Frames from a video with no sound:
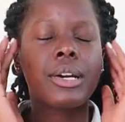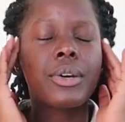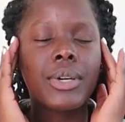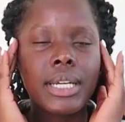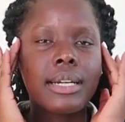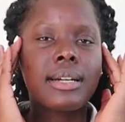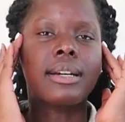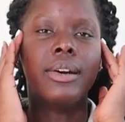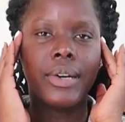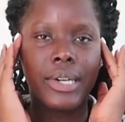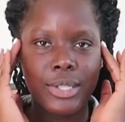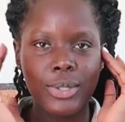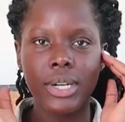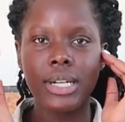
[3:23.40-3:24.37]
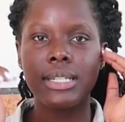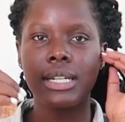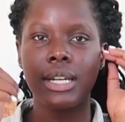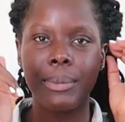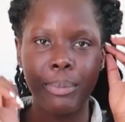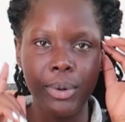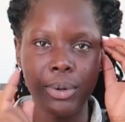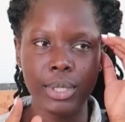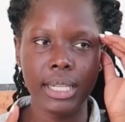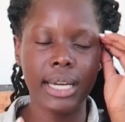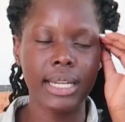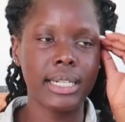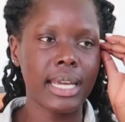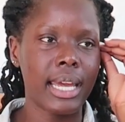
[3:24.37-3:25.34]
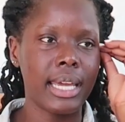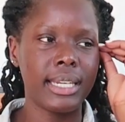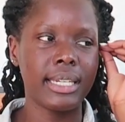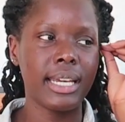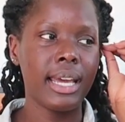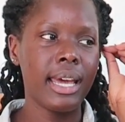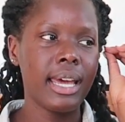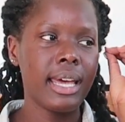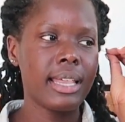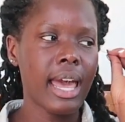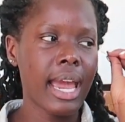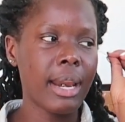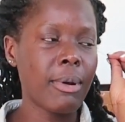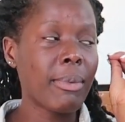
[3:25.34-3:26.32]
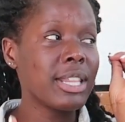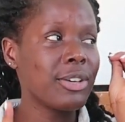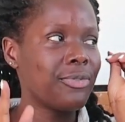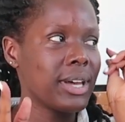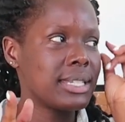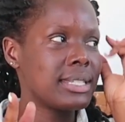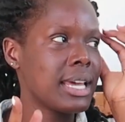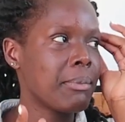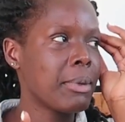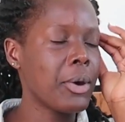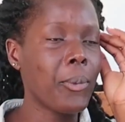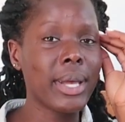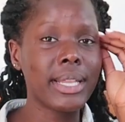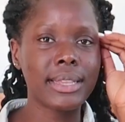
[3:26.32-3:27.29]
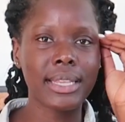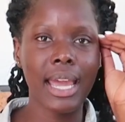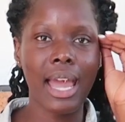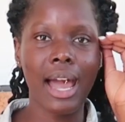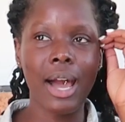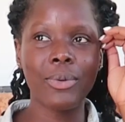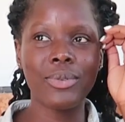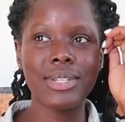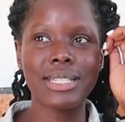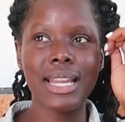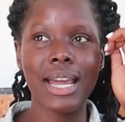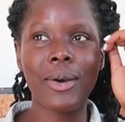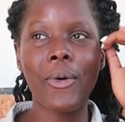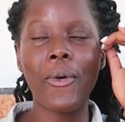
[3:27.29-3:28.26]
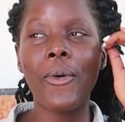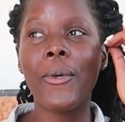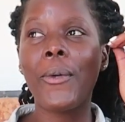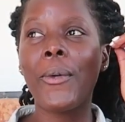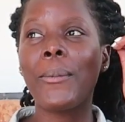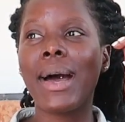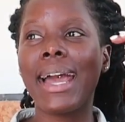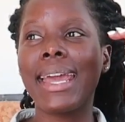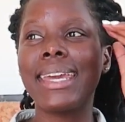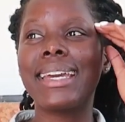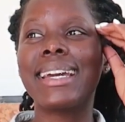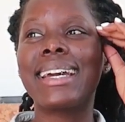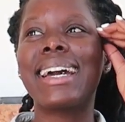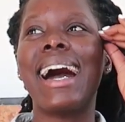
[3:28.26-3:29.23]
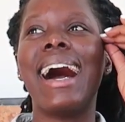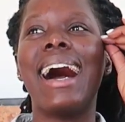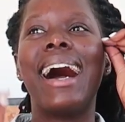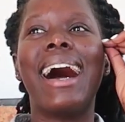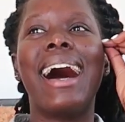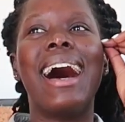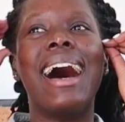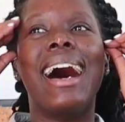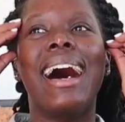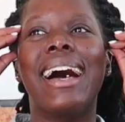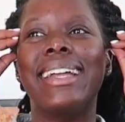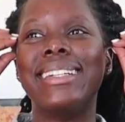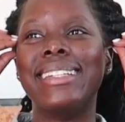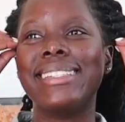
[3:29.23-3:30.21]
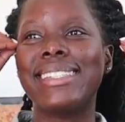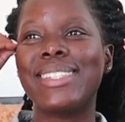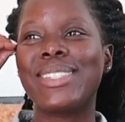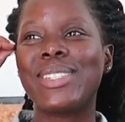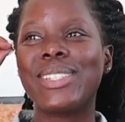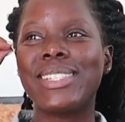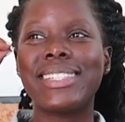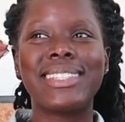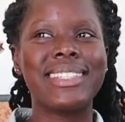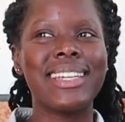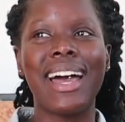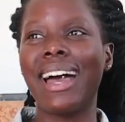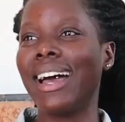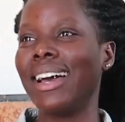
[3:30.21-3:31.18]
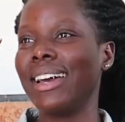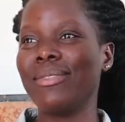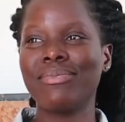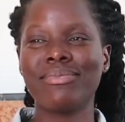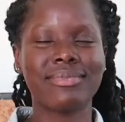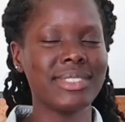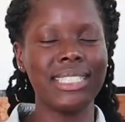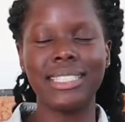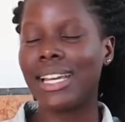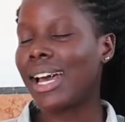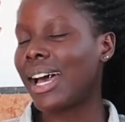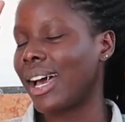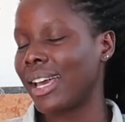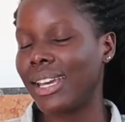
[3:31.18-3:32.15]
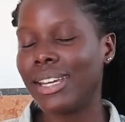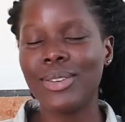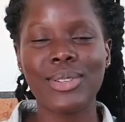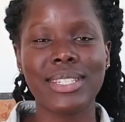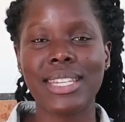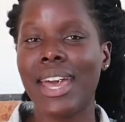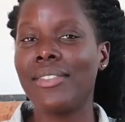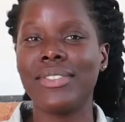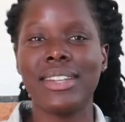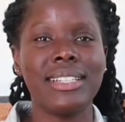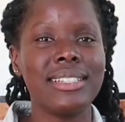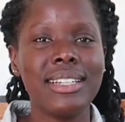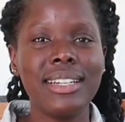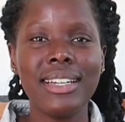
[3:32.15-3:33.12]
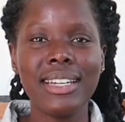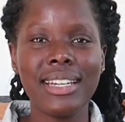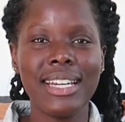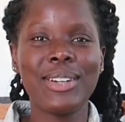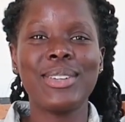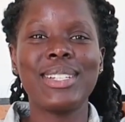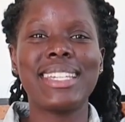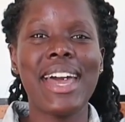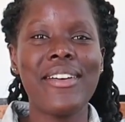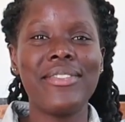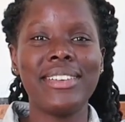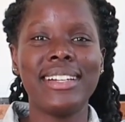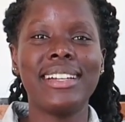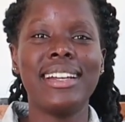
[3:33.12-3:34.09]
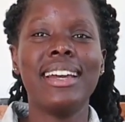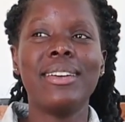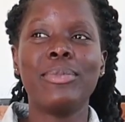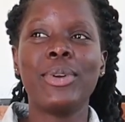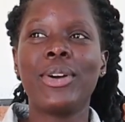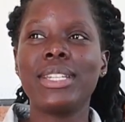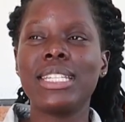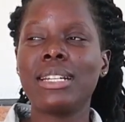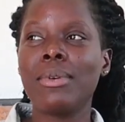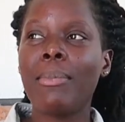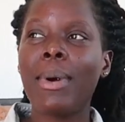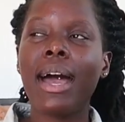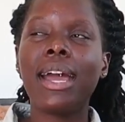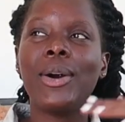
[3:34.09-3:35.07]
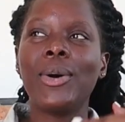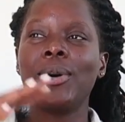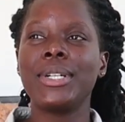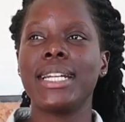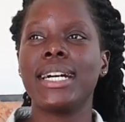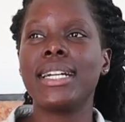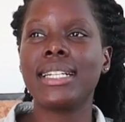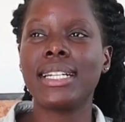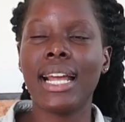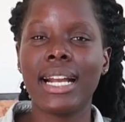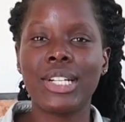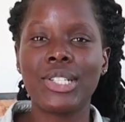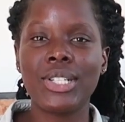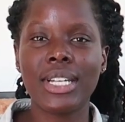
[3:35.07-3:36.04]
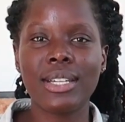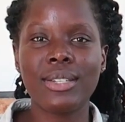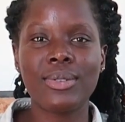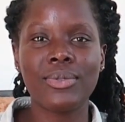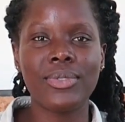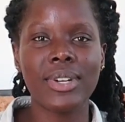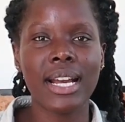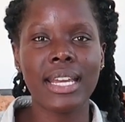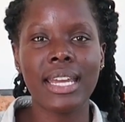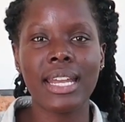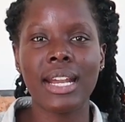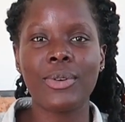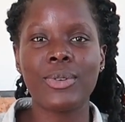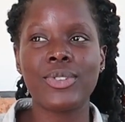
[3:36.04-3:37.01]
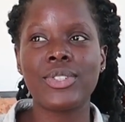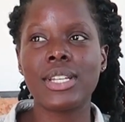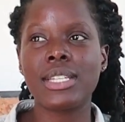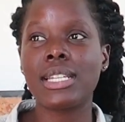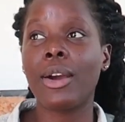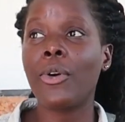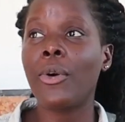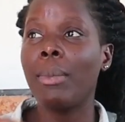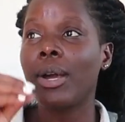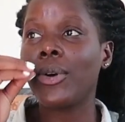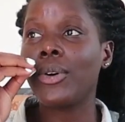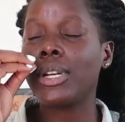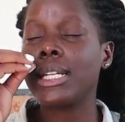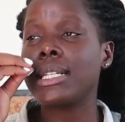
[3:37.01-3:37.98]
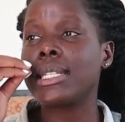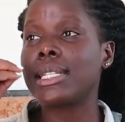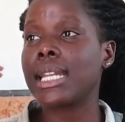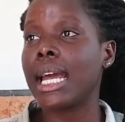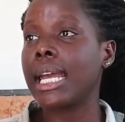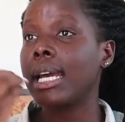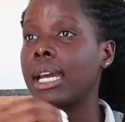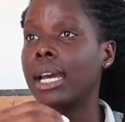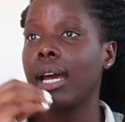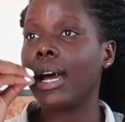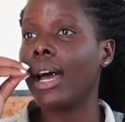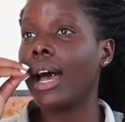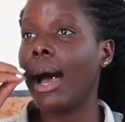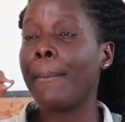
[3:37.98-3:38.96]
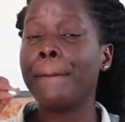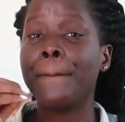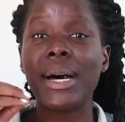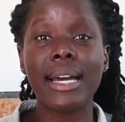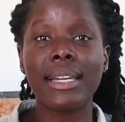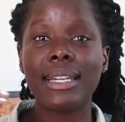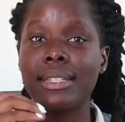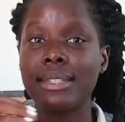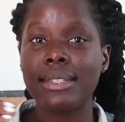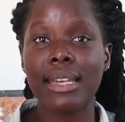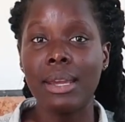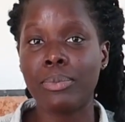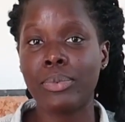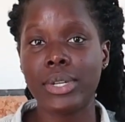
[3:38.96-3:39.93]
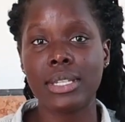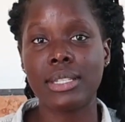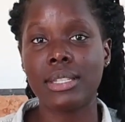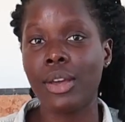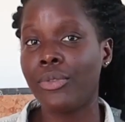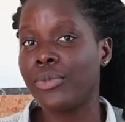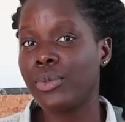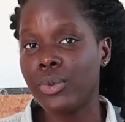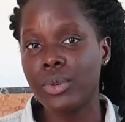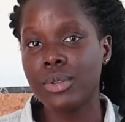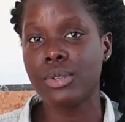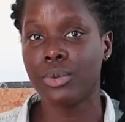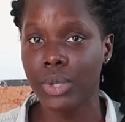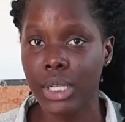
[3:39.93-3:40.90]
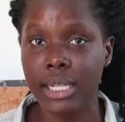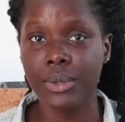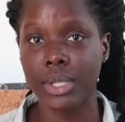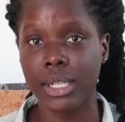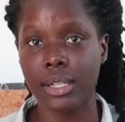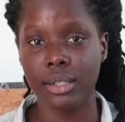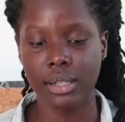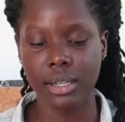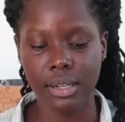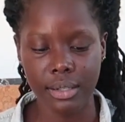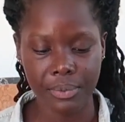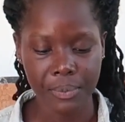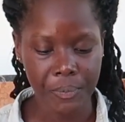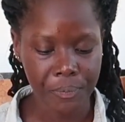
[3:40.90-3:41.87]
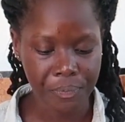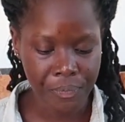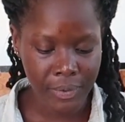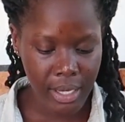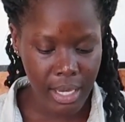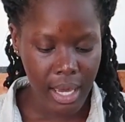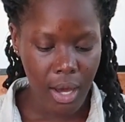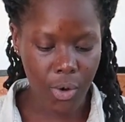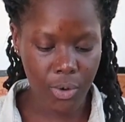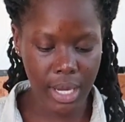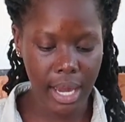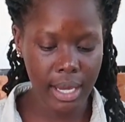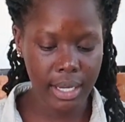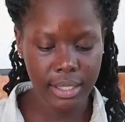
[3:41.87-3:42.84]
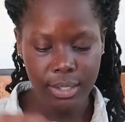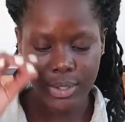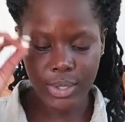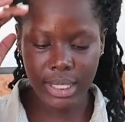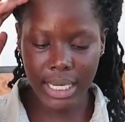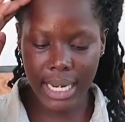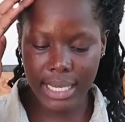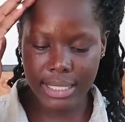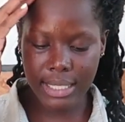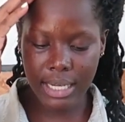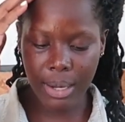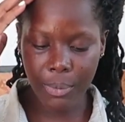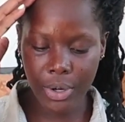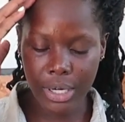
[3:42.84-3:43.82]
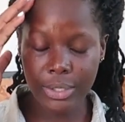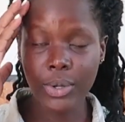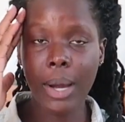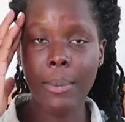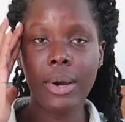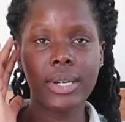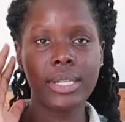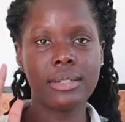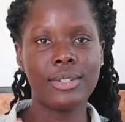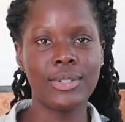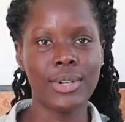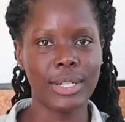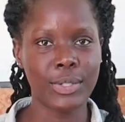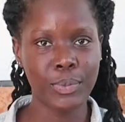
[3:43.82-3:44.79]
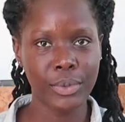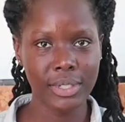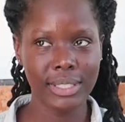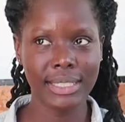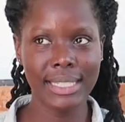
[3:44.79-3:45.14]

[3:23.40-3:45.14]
Greek restaurant in Poland, and I remember the first time I went there, I was like, oh my god, this is just it was heaven. It was heaven, because I remember I ordered like chicken souvlaki and I was just like, oh my god, it's like I'm back in Cyprus. The food was really good. Okay, so the next thing I'm going to talk about is transport.